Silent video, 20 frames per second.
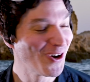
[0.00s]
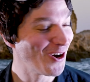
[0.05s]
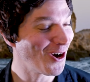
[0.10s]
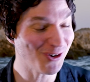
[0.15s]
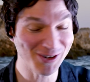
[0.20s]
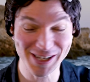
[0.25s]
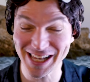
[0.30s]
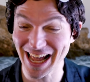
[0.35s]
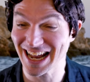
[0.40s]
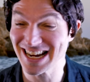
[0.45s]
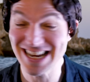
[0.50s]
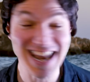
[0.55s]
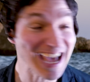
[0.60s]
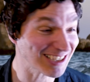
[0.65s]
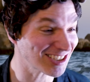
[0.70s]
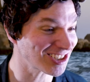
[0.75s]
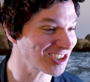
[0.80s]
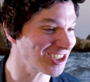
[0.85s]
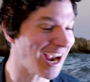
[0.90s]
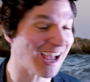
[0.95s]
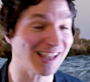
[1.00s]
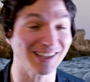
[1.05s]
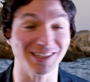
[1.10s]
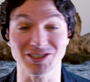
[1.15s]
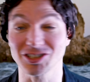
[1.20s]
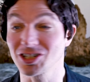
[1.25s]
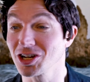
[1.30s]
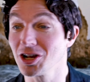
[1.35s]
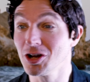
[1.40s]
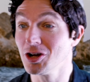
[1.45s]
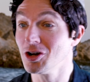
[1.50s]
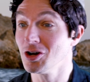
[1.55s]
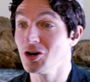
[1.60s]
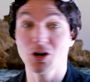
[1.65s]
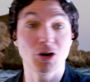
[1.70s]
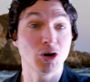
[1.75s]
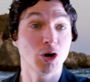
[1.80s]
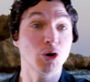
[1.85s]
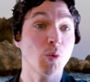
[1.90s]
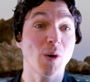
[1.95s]
Okay, next challenge.
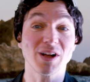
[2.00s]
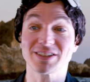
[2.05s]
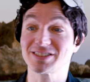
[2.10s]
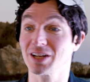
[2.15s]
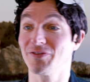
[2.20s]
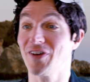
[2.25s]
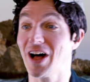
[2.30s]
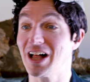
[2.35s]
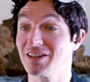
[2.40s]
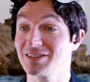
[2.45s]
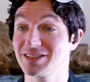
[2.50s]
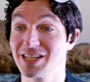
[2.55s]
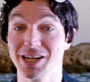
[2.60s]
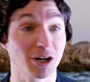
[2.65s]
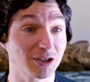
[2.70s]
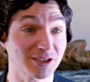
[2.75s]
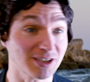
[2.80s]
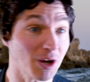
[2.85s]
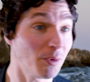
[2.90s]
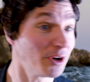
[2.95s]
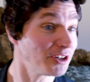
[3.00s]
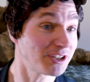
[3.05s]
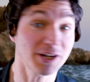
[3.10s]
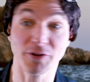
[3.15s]
Who wants to volunteer? Someone